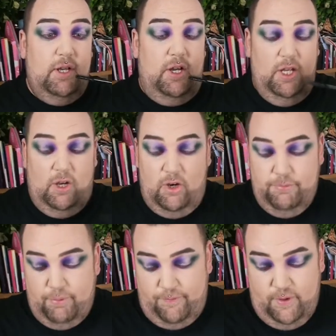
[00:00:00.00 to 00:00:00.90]
I
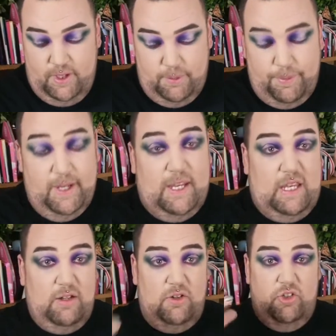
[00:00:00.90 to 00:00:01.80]
prefer the
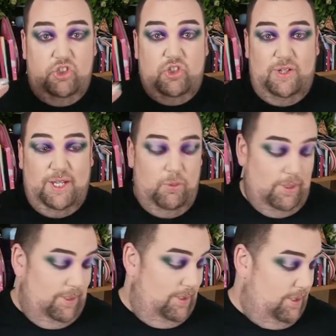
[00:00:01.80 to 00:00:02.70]
big, like chunky
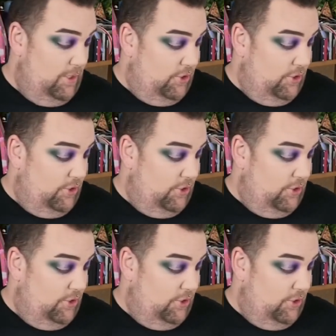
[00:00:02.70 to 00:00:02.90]
ones.